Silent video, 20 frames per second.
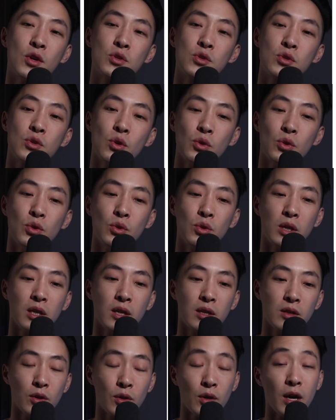so you
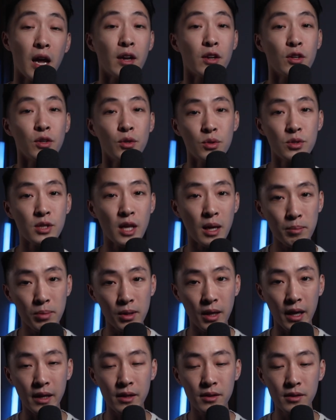can learn how to use that
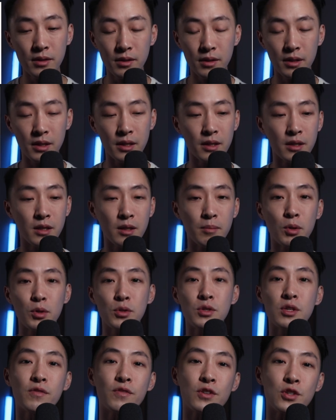planner in the
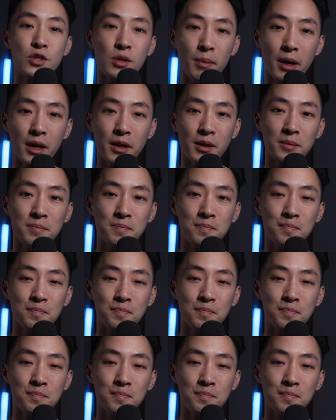most efficient manner.